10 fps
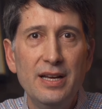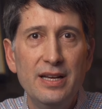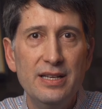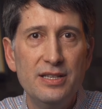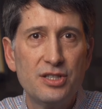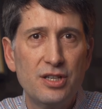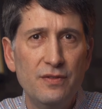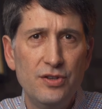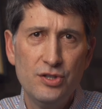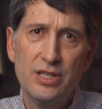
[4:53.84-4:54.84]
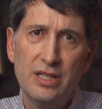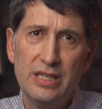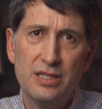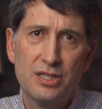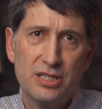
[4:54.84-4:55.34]
is
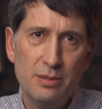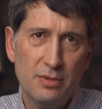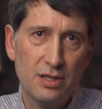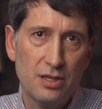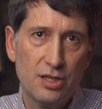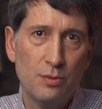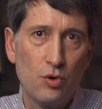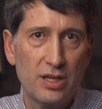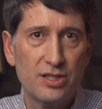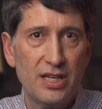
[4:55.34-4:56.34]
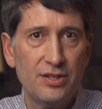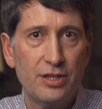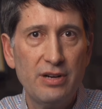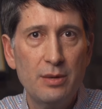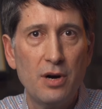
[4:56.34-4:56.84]
confusingly similar to the Morgan Stanley
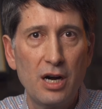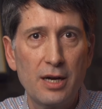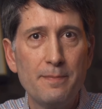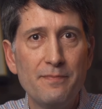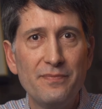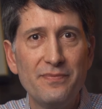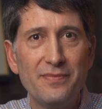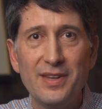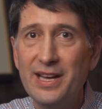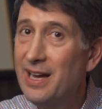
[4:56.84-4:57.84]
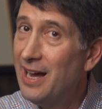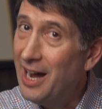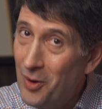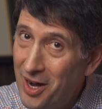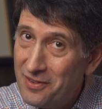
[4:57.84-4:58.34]
trademark.
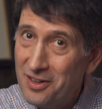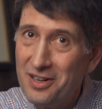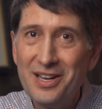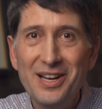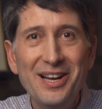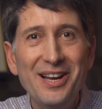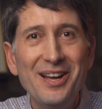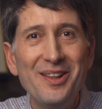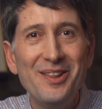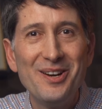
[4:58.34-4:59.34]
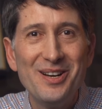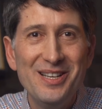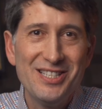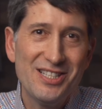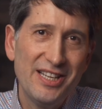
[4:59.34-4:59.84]
However, There
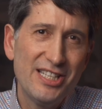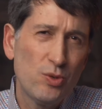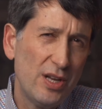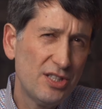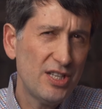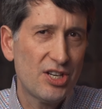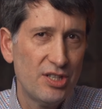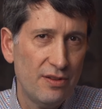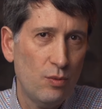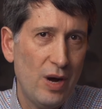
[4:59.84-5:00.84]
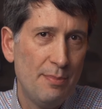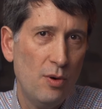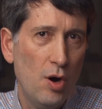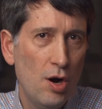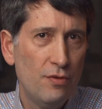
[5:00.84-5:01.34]
is at least one section of the
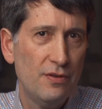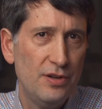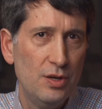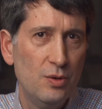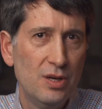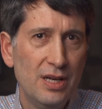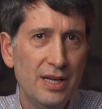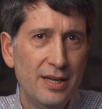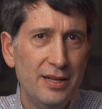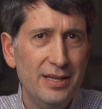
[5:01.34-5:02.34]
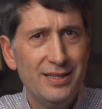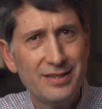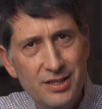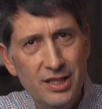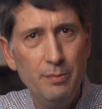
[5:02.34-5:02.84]
WIPO overview
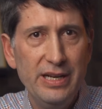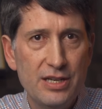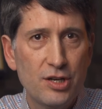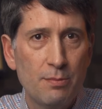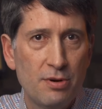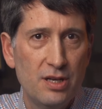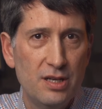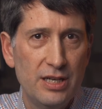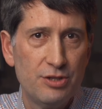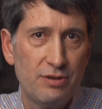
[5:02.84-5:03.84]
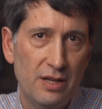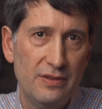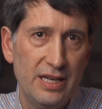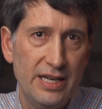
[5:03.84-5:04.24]
that could be interpreted as relevant